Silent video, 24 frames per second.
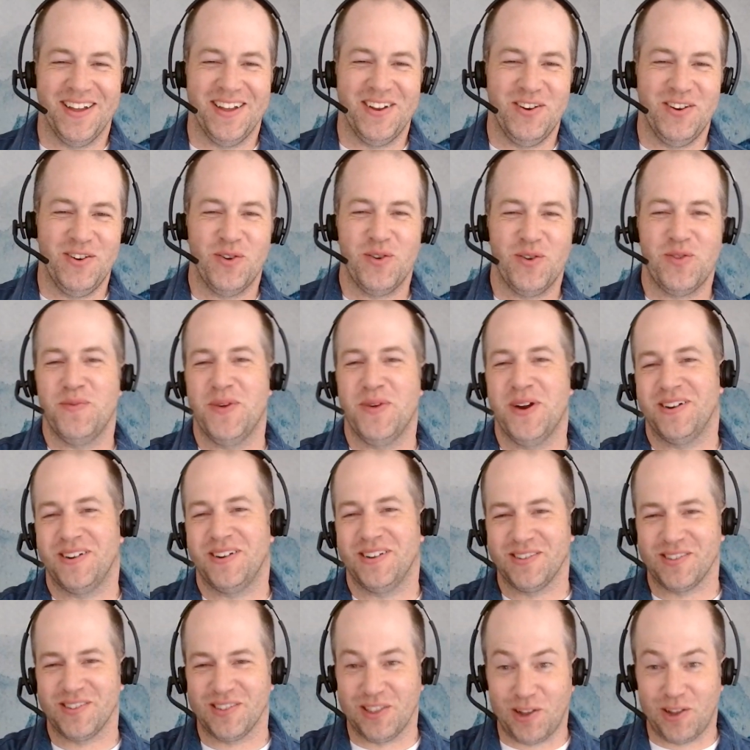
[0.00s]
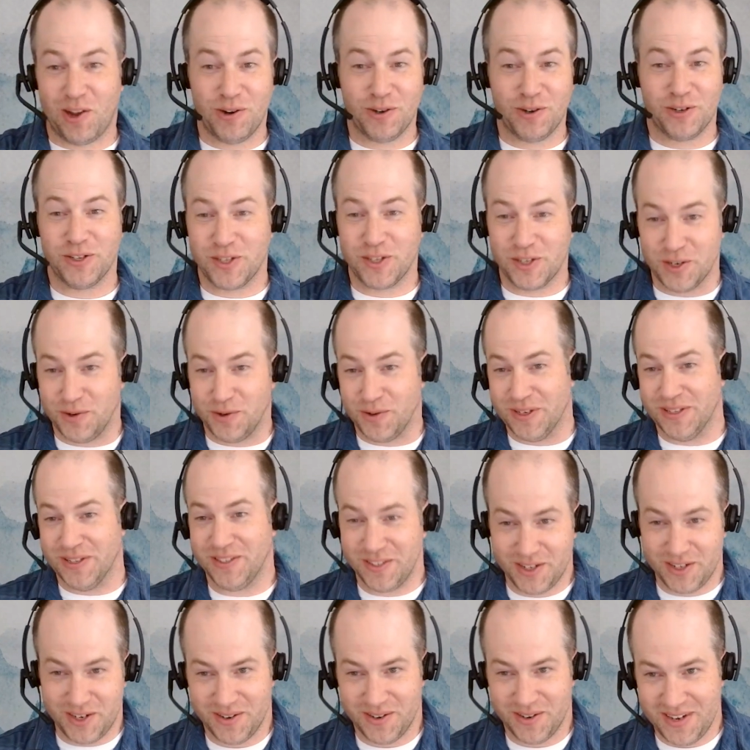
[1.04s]
North America's largest grid
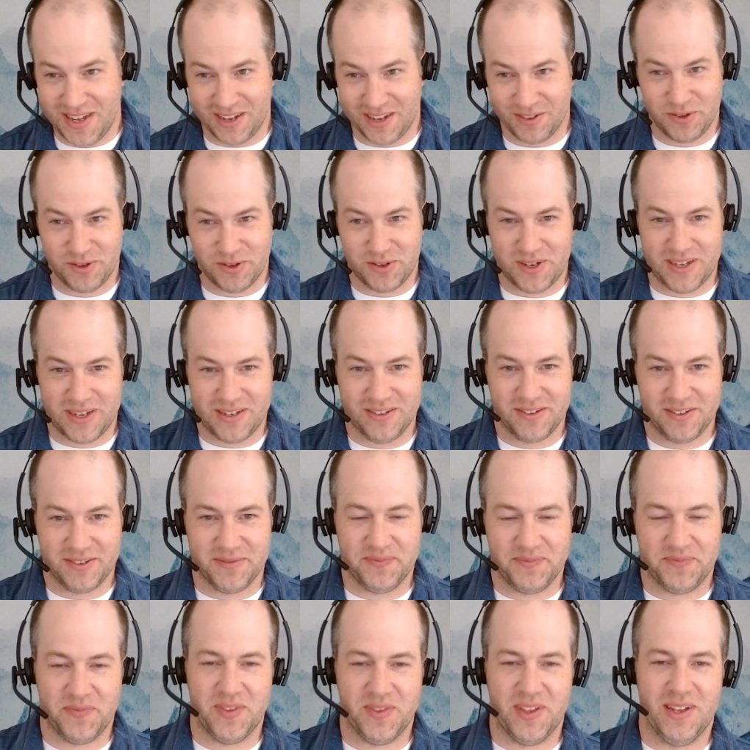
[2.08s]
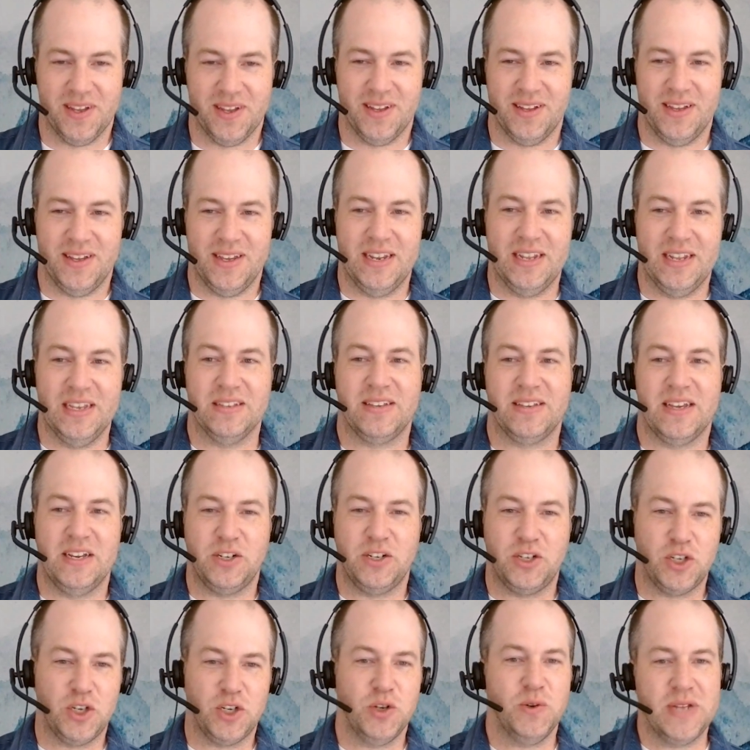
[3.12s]
security exercise. It is a
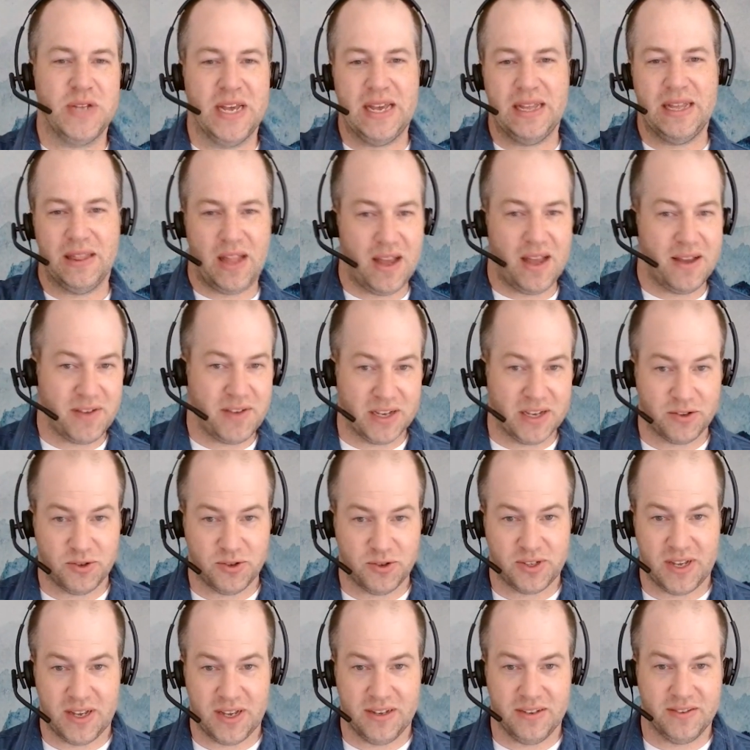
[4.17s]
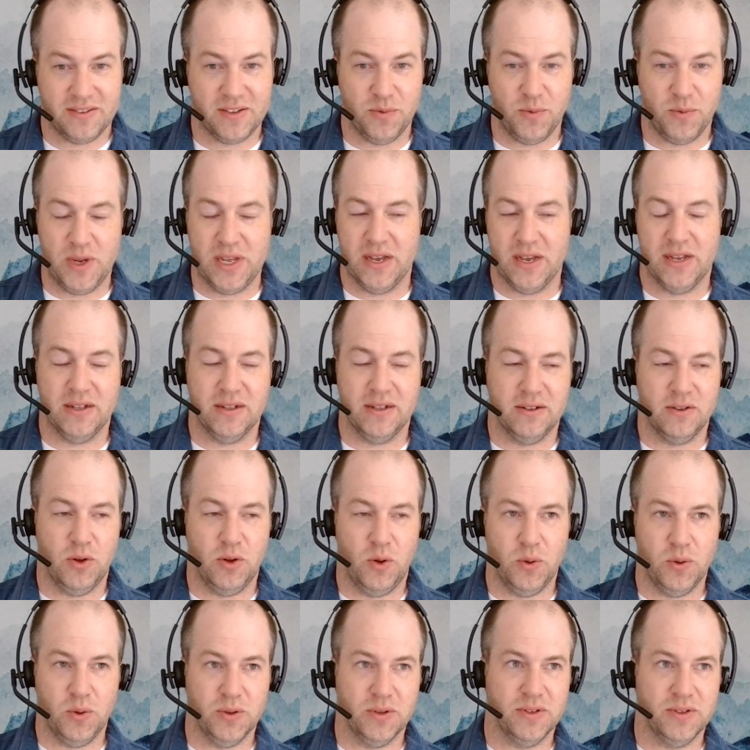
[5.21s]
2-day live exercise that we
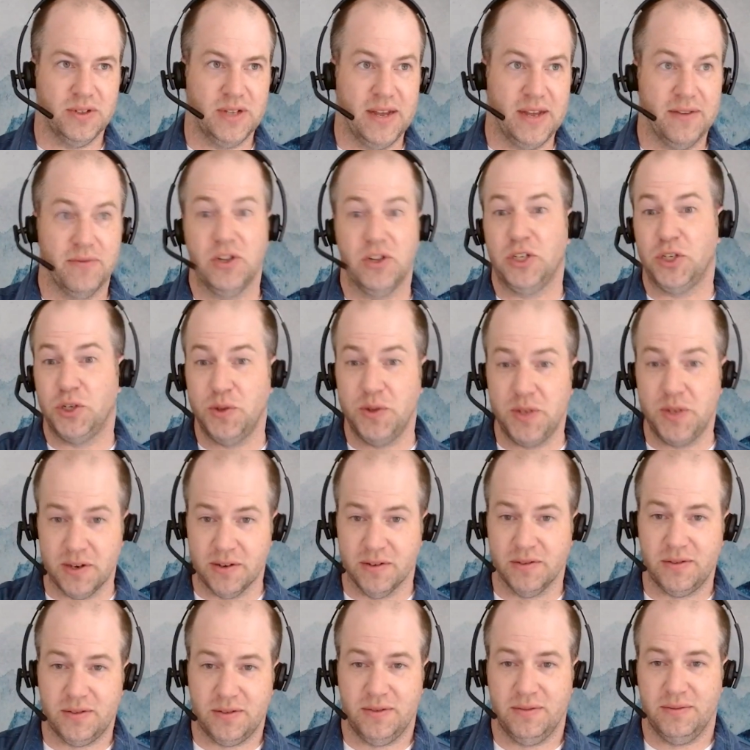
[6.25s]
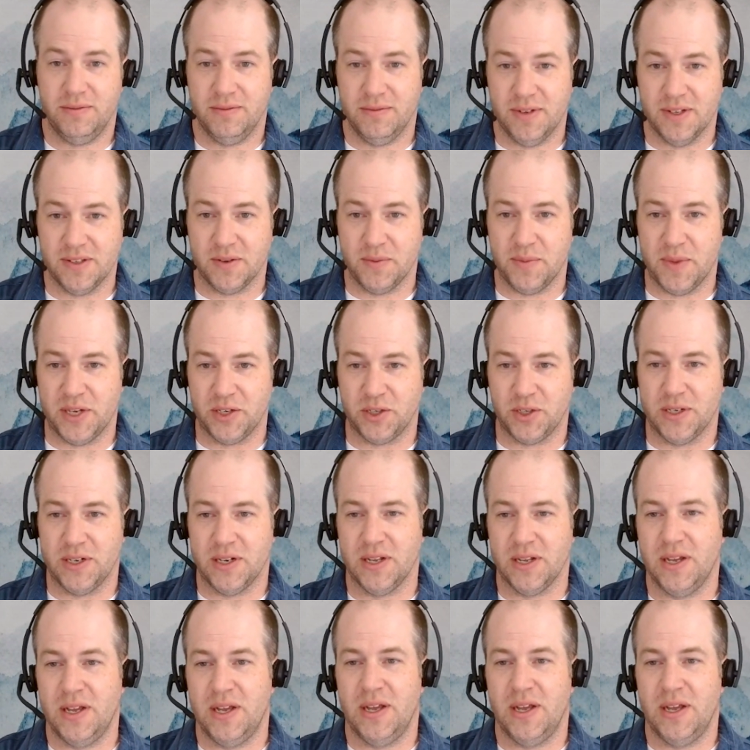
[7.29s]
hold every 2 years, as I mentioned.